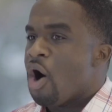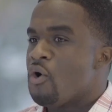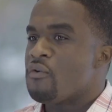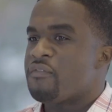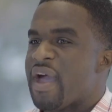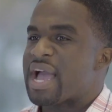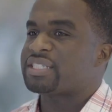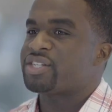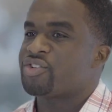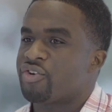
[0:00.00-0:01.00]
Hold fast
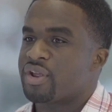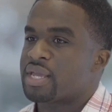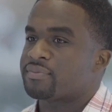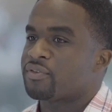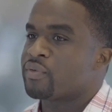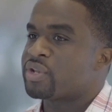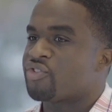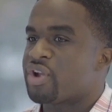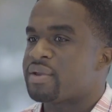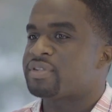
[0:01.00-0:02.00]
to dreams, for when
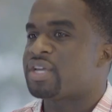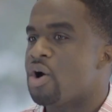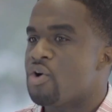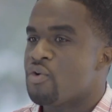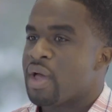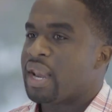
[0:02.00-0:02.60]
dreams go,